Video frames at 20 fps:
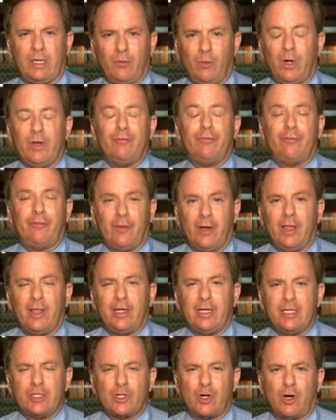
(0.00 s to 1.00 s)
one
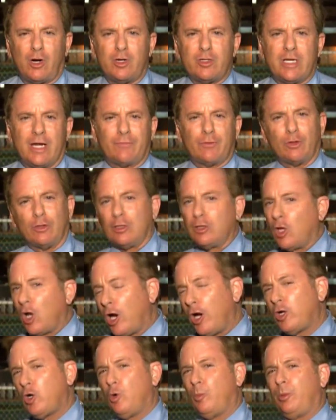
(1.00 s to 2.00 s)
felony charge after
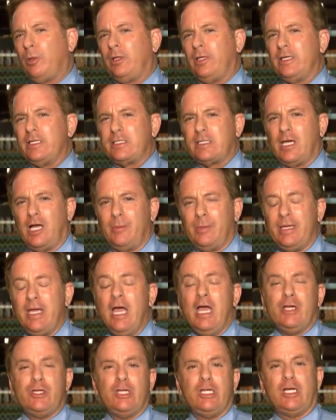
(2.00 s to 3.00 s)
Largo police tell me
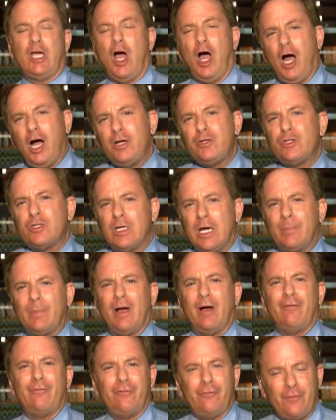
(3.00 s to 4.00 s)
she conjured up
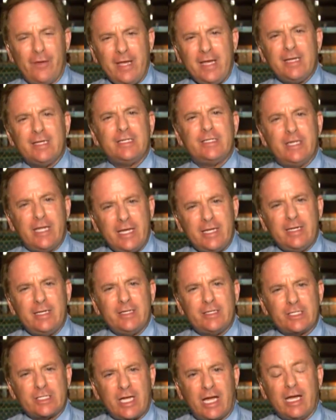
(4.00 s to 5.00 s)
a fake dating
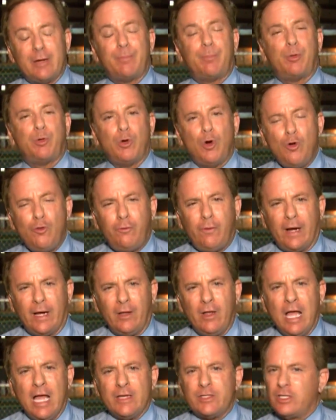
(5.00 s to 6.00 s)
site
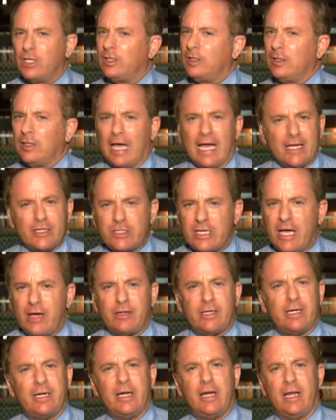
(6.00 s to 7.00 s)
profile to lash out
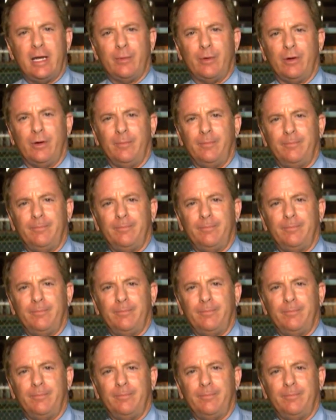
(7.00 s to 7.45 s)
at a neighbor.